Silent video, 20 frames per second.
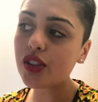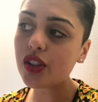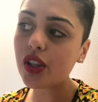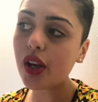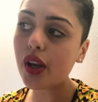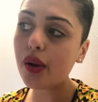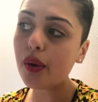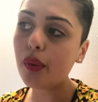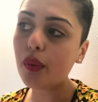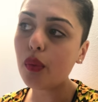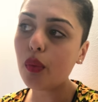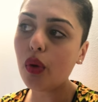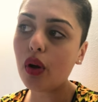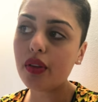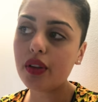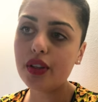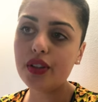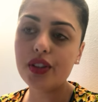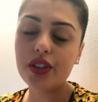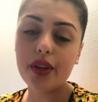So
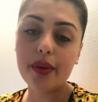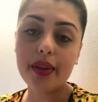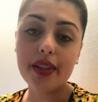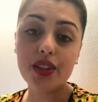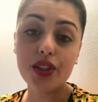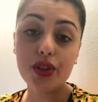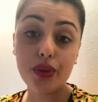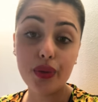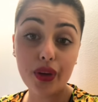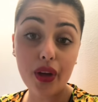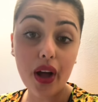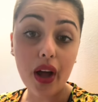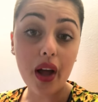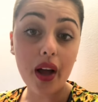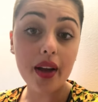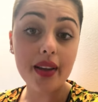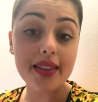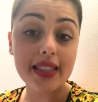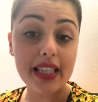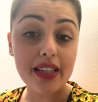what you do is your
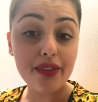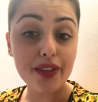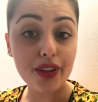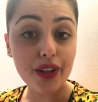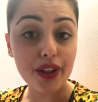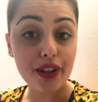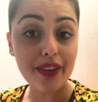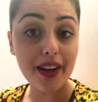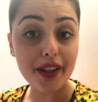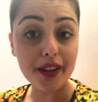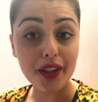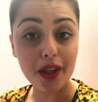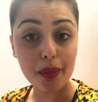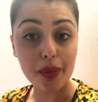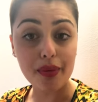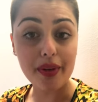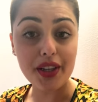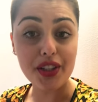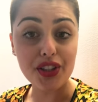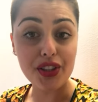nurse, even though you've had the
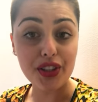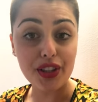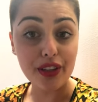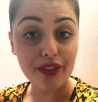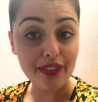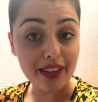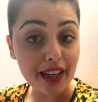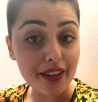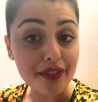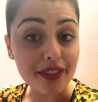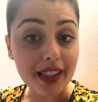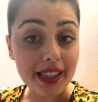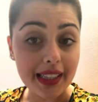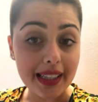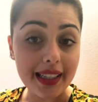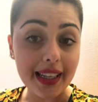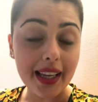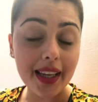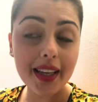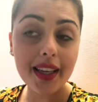operation and you've left the
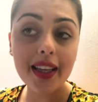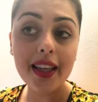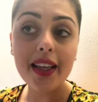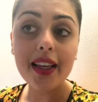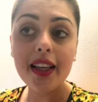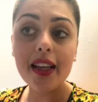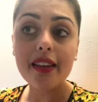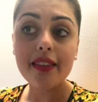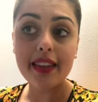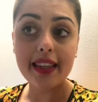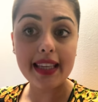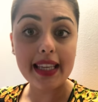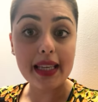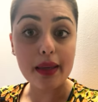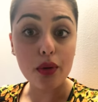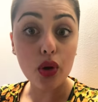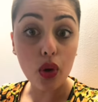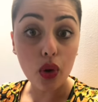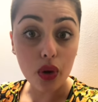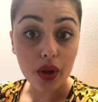clinic, they
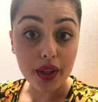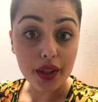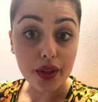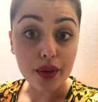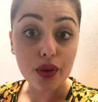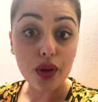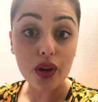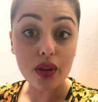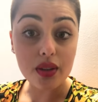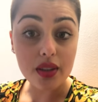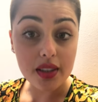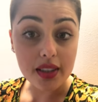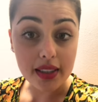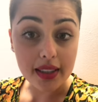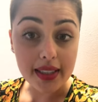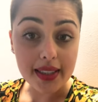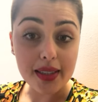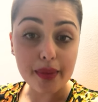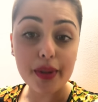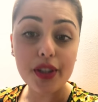keep calling you
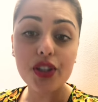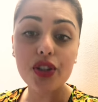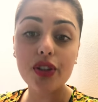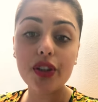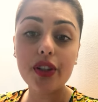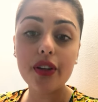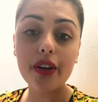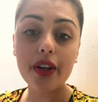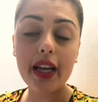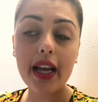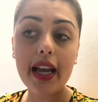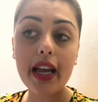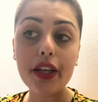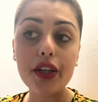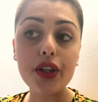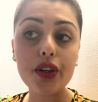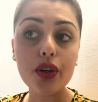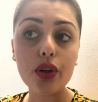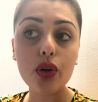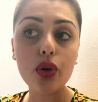constantly to make sure you're okay,
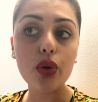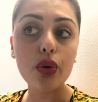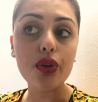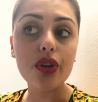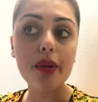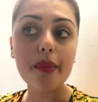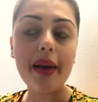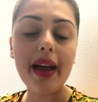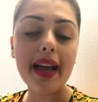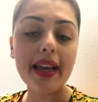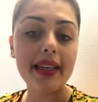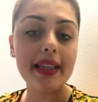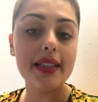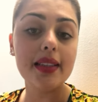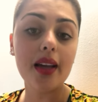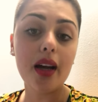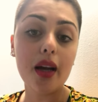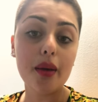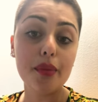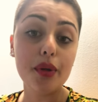and you can call them
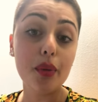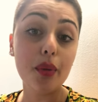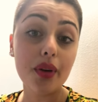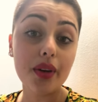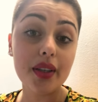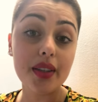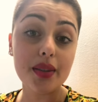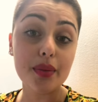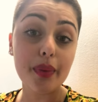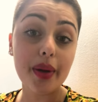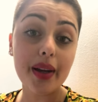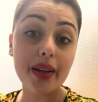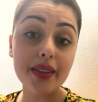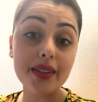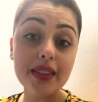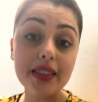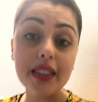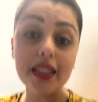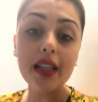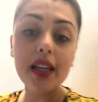anytime you want as
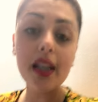well.